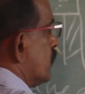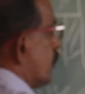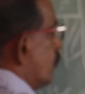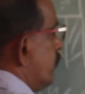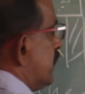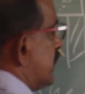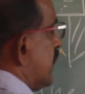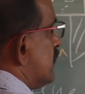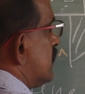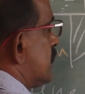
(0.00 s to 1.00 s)
there will be
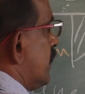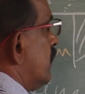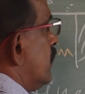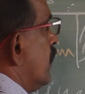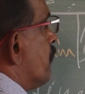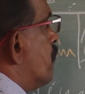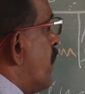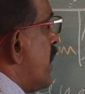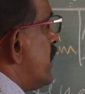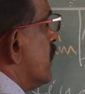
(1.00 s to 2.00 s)
tension,
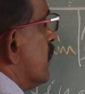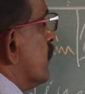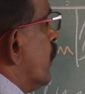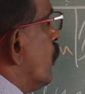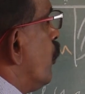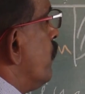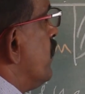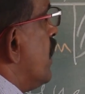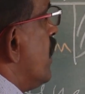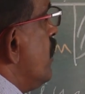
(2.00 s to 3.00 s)
but there will not
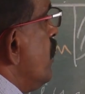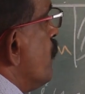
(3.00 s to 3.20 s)
be any